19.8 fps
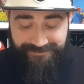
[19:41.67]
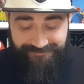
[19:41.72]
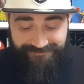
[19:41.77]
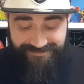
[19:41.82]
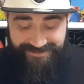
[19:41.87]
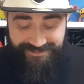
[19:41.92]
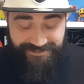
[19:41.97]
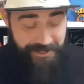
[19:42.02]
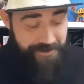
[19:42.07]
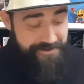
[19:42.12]

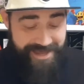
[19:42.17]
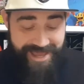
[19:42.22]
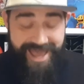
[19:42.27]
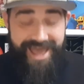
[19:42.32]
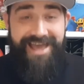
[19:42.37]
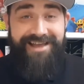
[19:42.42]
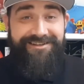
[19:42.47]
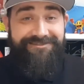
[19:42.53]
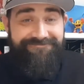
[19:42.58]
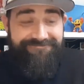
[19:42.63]
So
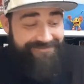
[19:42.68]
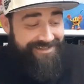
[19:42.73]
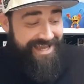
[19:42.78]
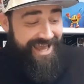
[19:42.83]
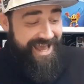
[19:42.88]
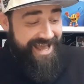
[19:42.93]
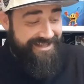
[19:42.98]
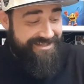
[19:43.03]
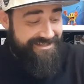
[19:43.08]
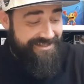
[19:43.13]
yeah.
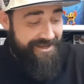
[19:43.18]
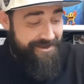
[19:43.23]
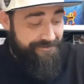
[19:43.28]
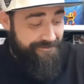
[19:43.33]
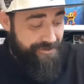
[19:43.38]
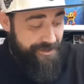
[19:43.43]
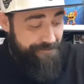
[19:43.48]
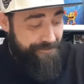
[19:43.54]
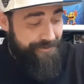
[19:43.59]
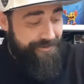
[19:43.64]
So
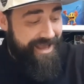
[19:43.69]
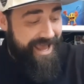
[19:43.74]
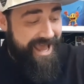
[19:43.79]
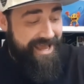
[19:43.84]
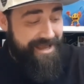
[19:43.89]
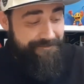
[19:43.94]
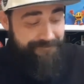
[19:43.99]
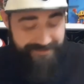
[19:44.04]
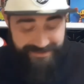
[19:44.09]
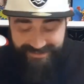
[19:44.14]
couple
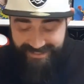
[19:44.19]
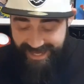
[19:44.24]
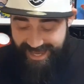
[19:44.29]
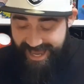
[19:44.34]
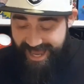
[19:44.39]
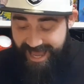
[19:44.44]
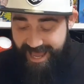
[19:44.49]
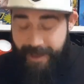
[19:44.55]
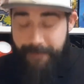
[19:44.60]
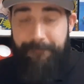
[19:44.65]
games,
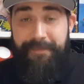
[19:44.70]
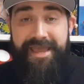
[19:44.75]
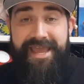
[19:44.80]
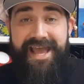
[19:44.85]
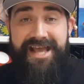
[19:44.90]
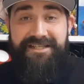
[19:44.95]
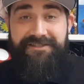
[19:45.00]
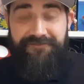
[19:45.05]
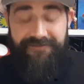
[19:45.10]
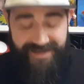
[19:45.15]
a
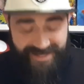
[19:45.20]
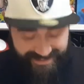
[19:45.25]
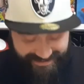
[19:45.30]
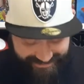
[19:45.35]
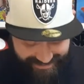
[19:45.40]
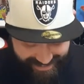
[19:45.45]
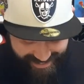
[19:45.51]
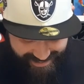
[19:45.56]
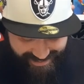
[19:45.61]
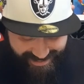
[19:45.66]
PS
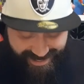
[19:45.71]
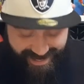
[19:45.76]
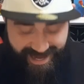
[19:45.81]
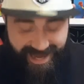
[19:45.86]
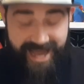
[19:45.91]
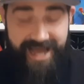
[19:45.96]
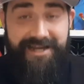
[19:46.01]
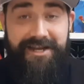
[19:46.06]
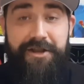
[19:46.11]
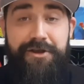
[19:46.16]
Vita,
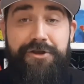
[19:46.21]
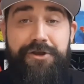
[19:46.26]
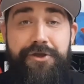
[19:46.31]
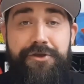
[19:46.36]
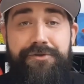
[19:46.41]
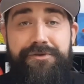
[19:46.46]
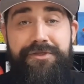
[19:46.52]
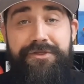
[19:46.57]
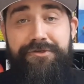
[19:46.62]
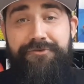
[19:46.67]
and a
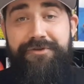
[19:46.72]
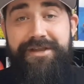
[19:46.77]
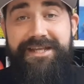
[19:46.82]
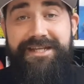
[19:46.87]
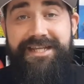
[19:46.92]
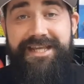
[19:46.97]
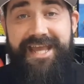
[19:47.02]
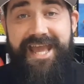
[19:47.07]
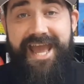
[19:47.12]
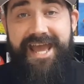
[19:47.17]
new
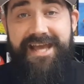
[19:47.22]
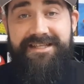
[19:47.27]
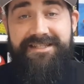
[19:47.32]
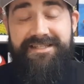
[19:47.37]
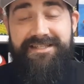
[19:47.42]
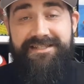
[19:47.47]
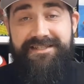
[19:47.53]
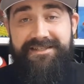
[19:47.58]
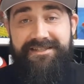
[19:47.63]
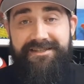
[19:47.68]

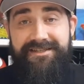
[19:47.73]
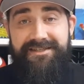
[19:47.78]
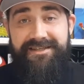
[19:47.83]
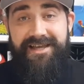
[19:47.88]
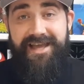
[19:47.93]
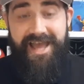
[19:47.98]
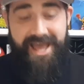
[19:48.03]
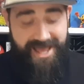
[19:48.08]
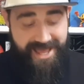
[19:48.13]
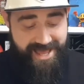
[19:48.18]
3DS
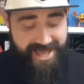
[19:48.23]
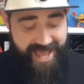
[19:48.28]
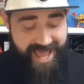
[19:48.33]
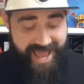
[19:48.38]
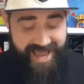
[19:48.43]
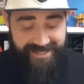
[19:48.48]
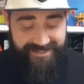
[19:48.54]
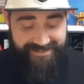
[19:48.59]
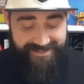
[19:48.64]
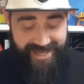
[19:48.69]

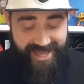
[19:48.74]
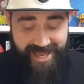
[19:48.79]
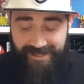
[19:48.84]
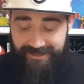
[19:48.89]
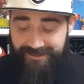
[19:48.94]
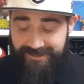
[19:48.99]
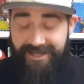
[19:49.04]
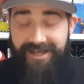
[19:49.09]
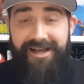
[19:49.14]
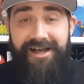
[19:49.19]

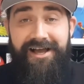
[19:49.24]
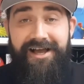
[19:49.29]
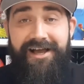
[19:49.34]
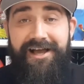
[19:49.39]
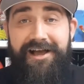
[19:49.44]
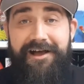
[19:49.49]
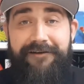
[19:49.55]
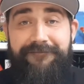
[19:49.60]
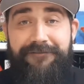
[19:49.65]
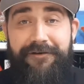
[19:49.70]
XL
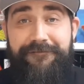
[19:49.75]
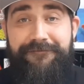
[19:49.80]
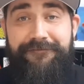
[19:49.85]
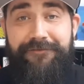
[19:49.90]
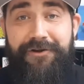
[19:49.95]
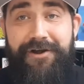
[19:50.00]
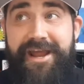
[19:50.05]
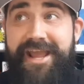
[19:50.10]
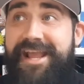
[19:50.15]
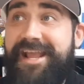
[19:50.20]
for
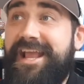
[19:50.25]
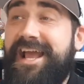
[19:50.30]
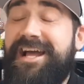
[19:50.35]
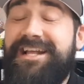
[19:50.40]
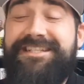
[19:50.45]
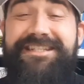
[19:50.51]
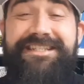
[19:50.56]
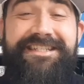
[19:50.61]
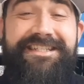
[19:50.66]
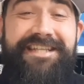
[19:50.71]
free.
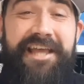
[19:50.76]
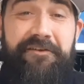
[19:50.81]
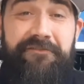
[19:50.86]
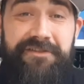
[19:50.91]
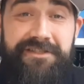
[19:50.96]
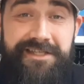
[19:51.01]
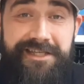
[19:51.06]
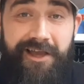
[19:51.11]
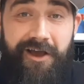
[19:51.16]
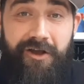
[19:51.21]

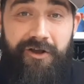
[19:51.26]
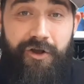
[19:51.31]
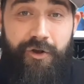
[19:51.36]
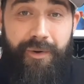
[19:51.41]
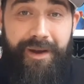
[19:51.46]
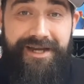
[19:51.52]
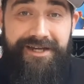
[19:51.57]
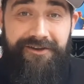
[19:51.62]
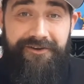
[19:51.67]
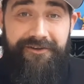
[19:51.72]
70 odd
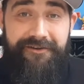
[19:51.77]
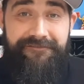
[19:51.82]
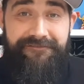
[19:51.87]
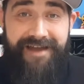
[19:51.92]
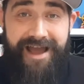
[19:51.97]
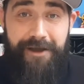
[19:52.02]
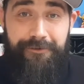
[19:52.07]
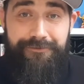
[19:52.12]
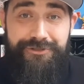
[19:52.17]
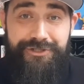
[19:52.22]
quid on a
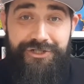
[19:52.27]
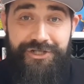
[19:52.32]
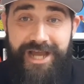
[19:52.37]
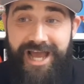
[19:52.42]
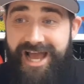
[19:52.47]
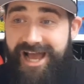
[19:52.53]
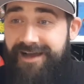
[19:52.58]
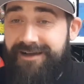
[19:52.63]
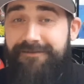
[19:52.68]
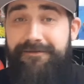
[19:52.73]

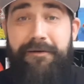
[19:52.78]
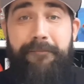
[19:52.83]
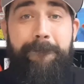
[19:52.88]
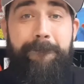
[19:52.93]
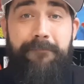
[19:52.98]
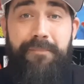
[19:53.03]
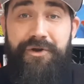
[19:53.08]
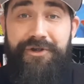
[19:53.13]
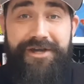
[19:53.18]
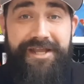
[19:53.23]
voucher,
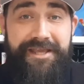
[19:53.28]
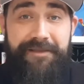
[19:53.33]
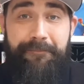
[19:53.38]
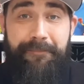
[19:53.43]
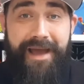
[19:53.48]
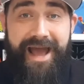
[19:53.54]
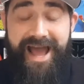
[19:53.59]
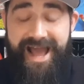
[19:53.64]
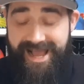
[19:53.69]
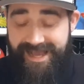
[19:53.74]
money
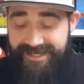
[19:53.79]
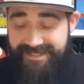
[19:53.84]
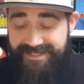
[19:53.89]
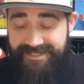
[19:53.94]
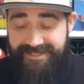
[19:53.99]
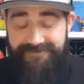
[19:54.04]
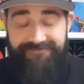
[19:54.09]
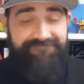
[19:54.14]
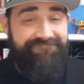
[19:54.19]
back.